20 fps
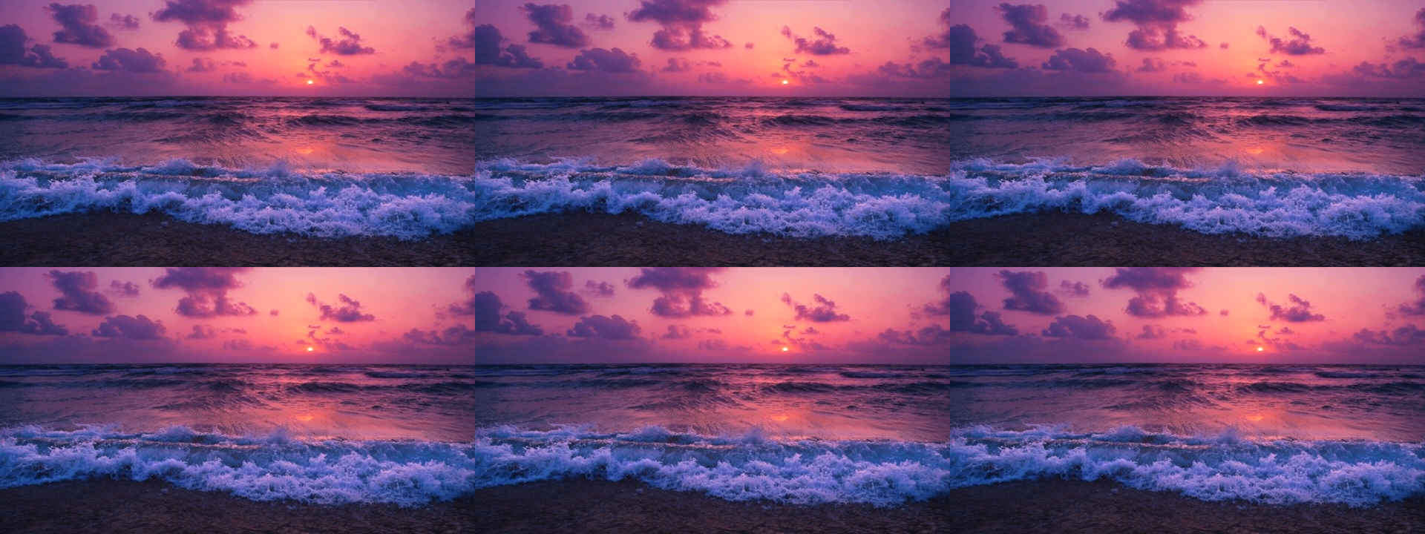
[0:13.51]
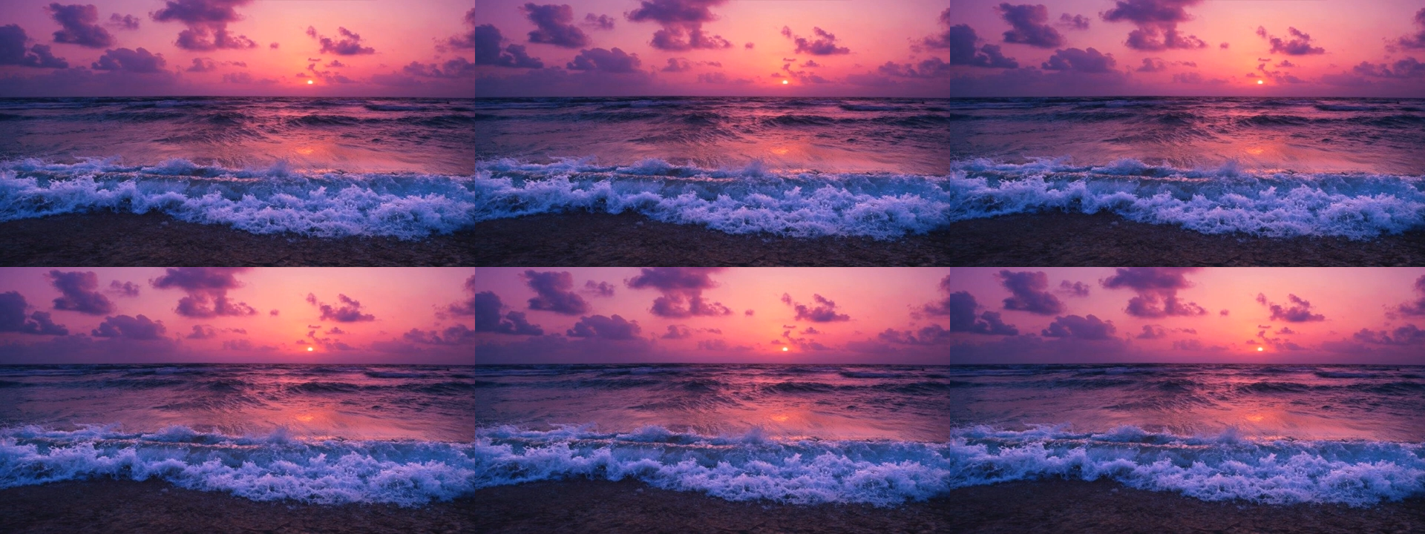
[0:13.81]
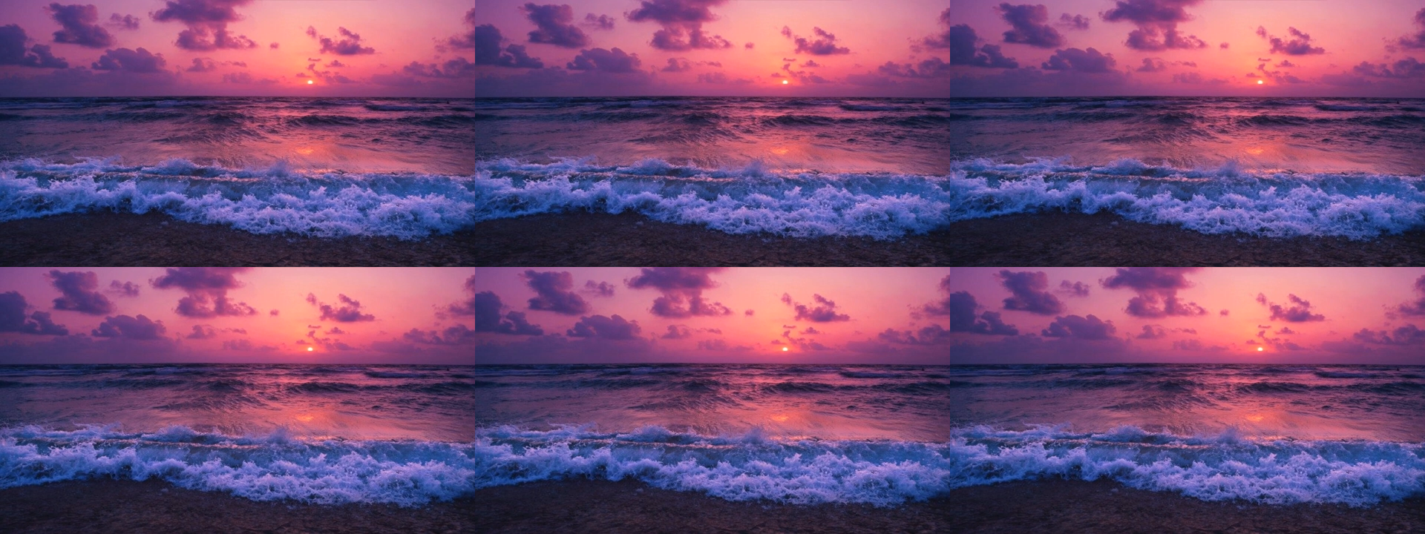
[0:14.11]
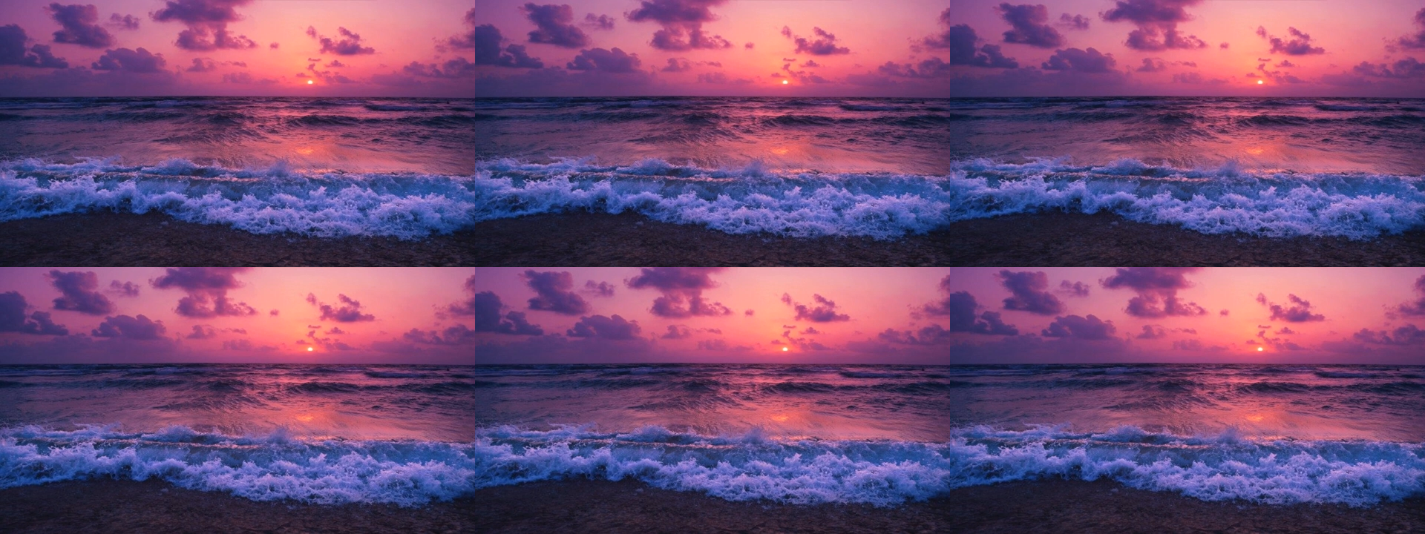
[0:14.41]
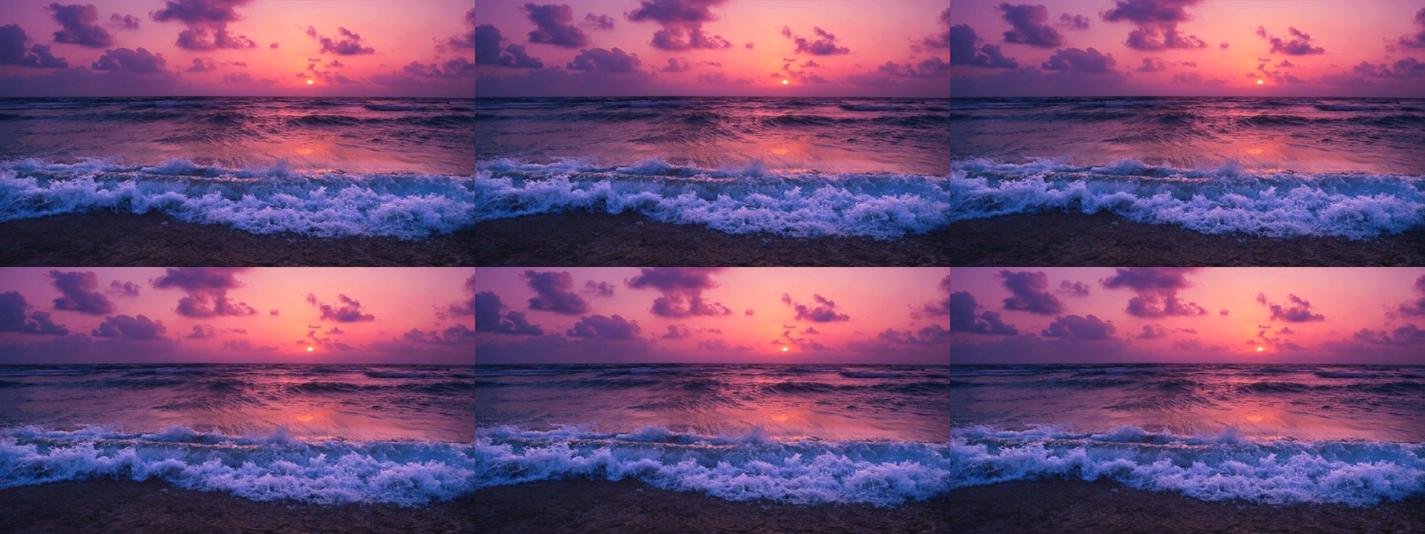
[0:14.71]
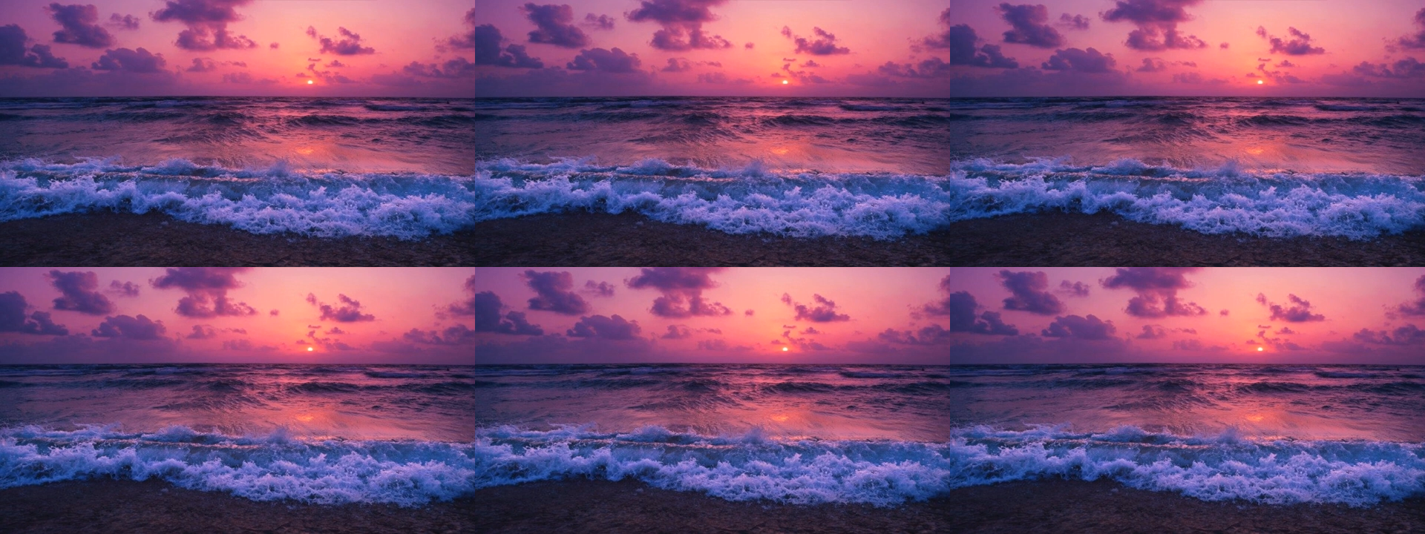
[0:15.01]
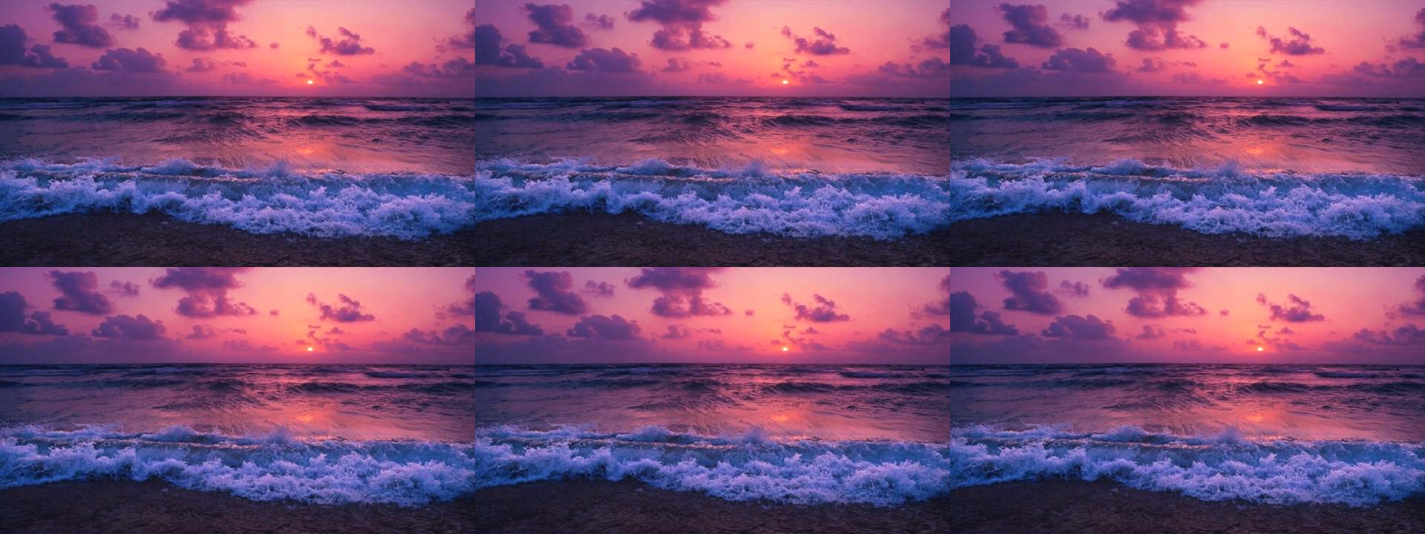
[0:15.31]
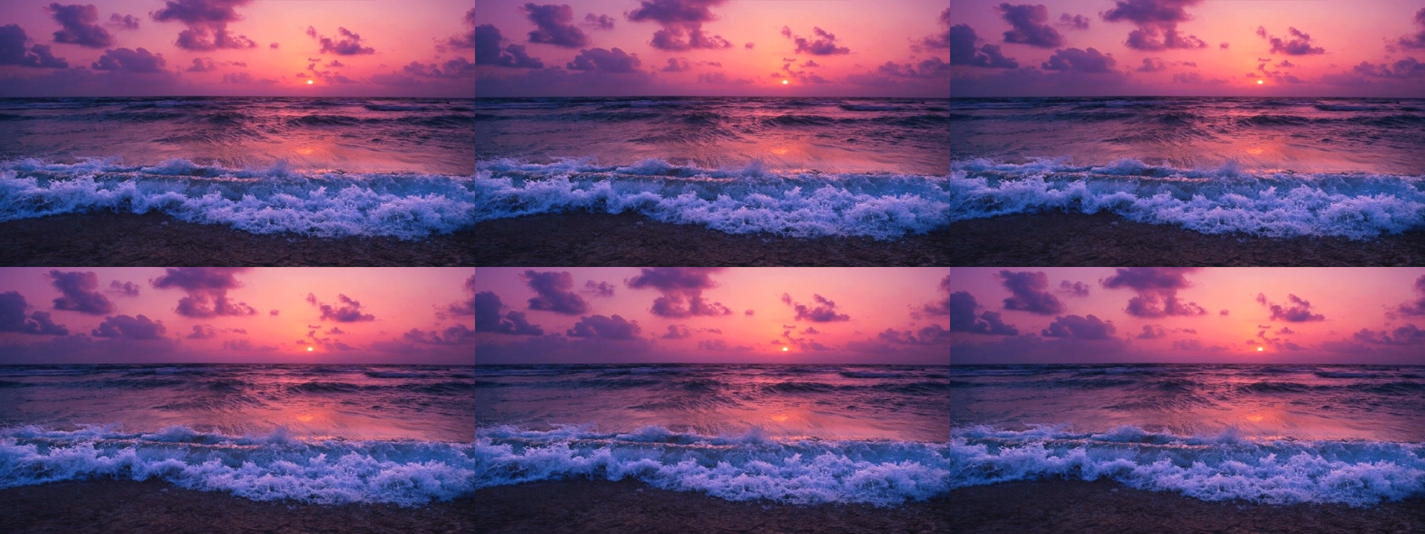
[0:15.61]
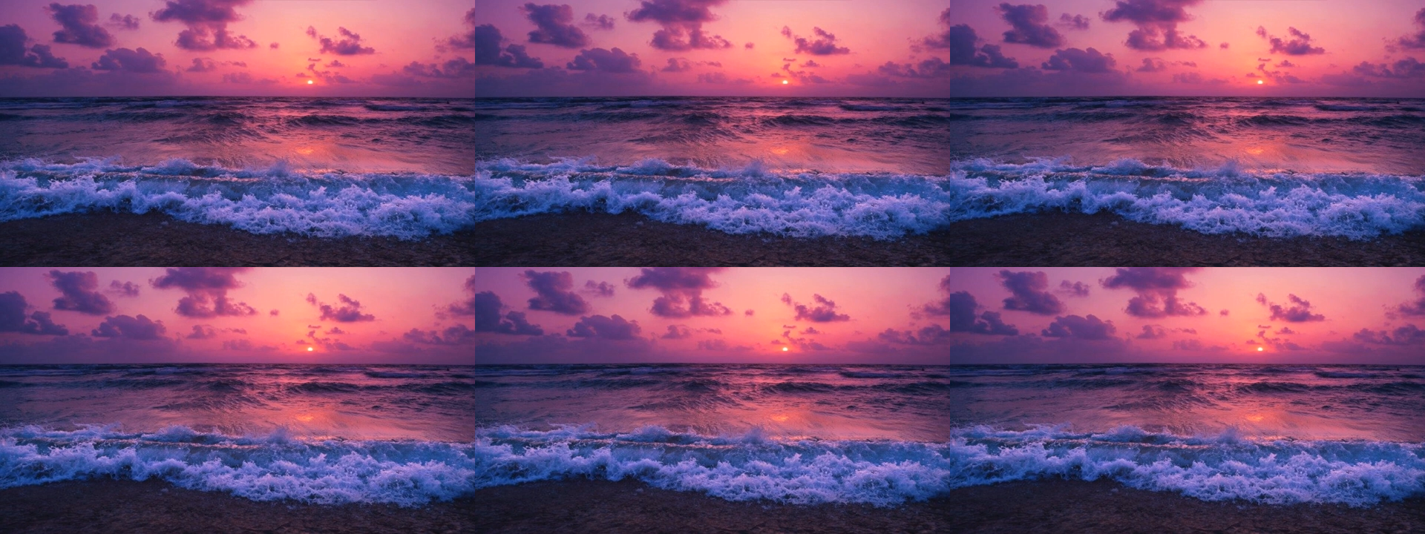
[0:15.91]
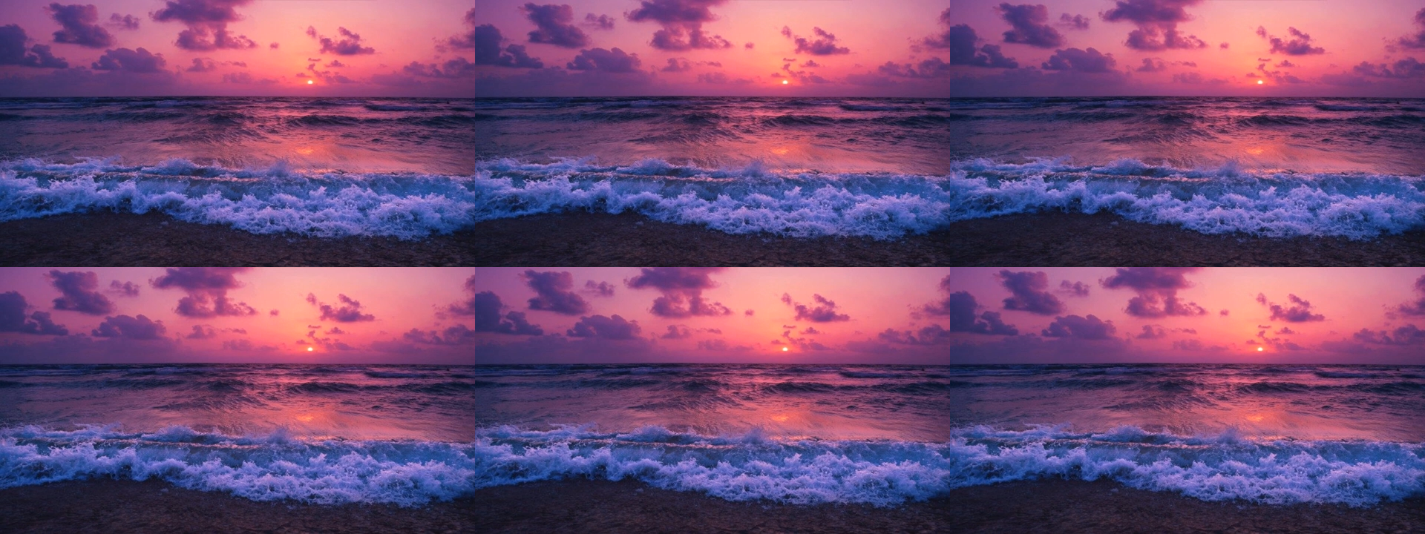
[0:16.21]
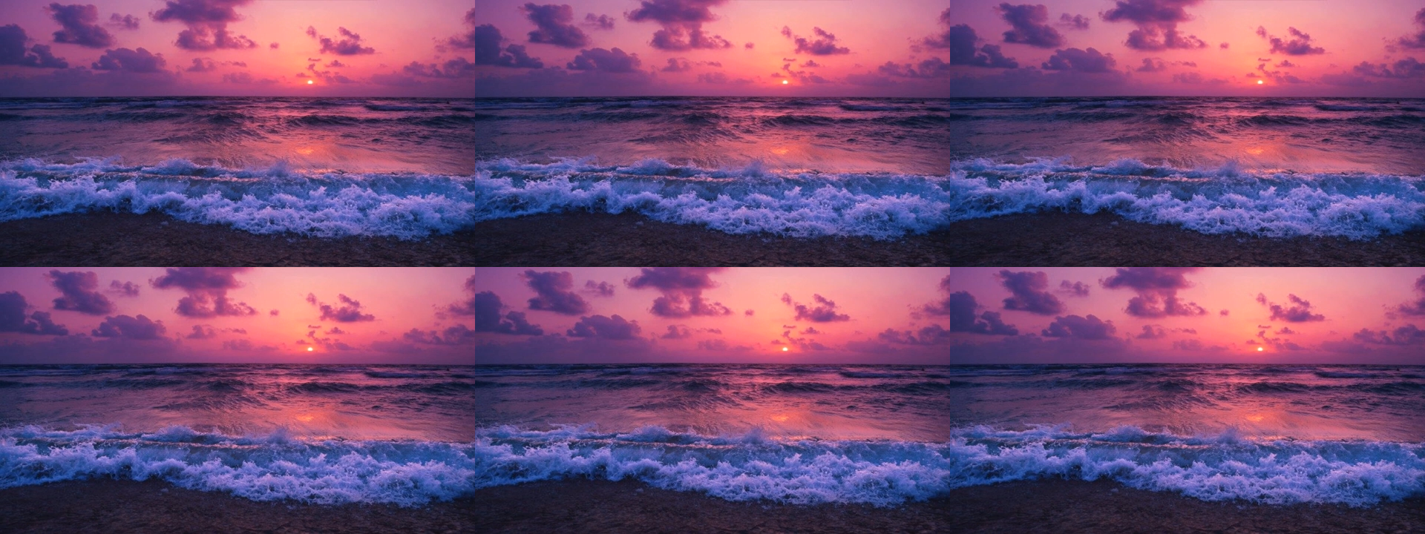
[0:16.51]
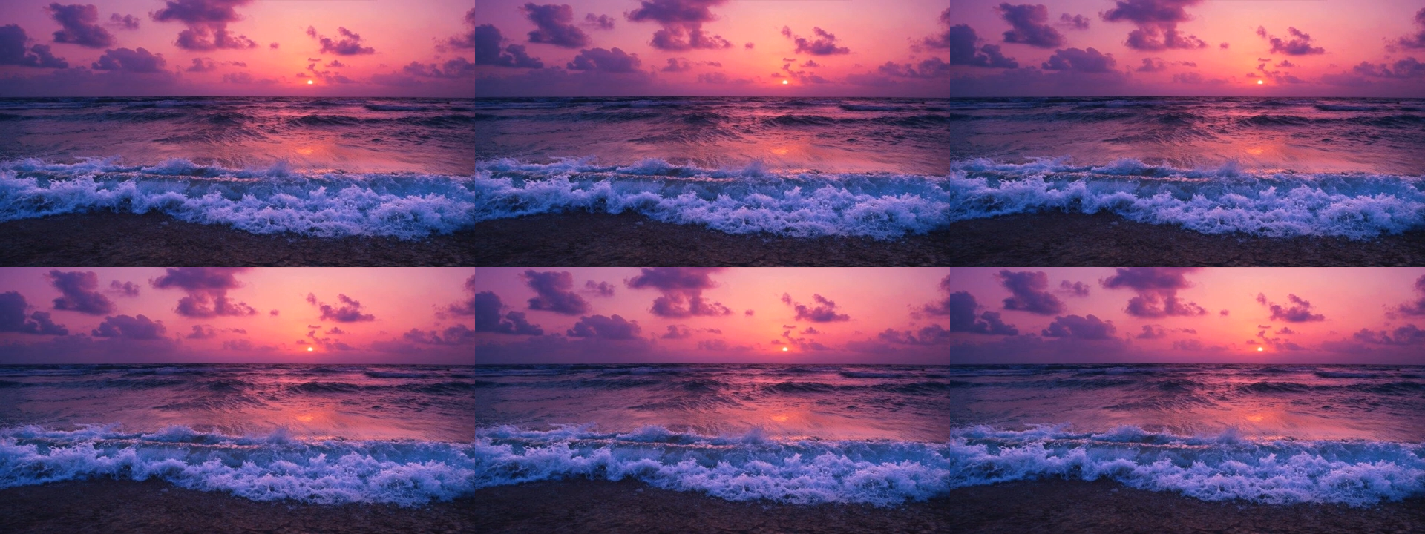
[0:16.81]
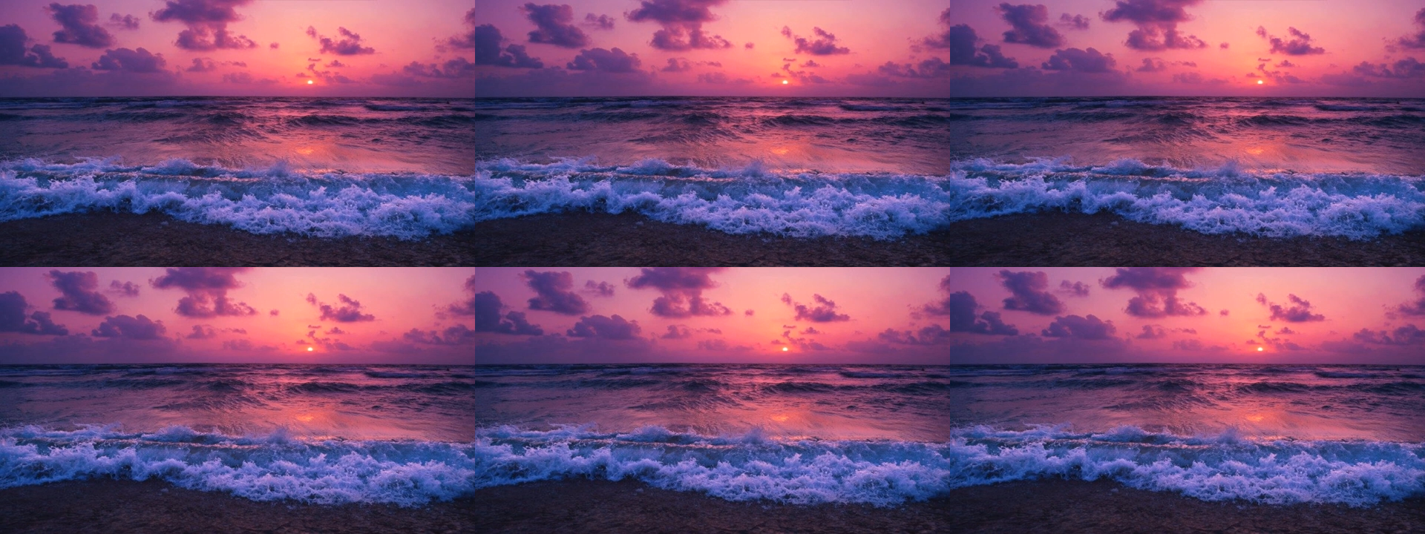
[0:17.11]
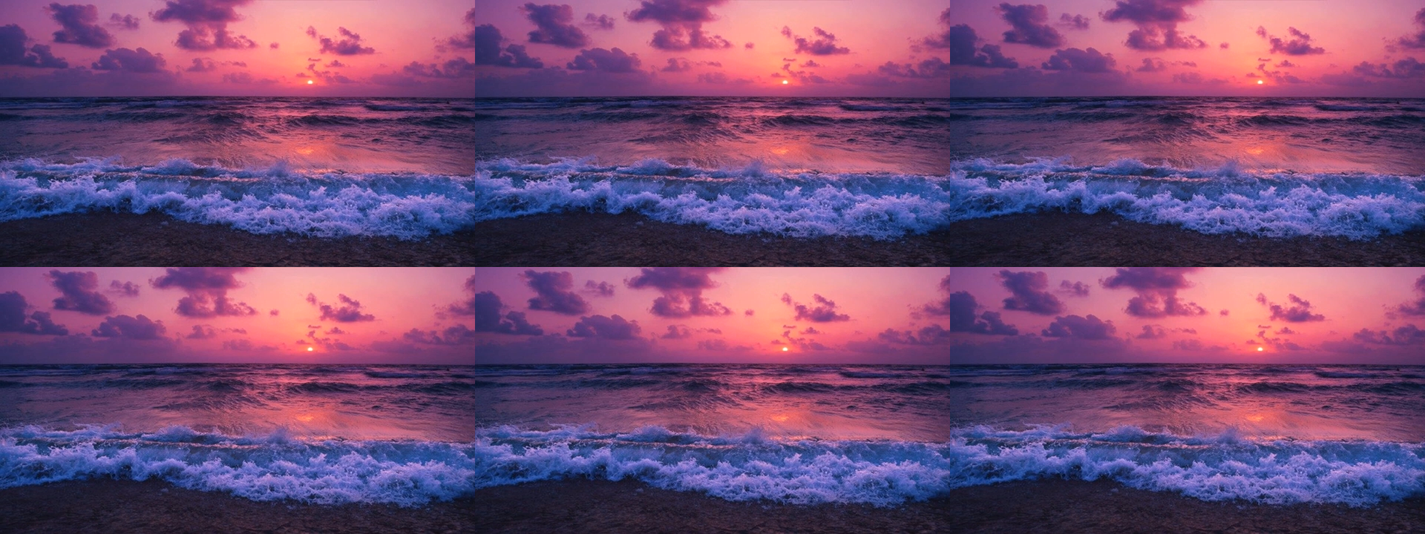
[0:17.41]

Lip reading: (no speaker visible)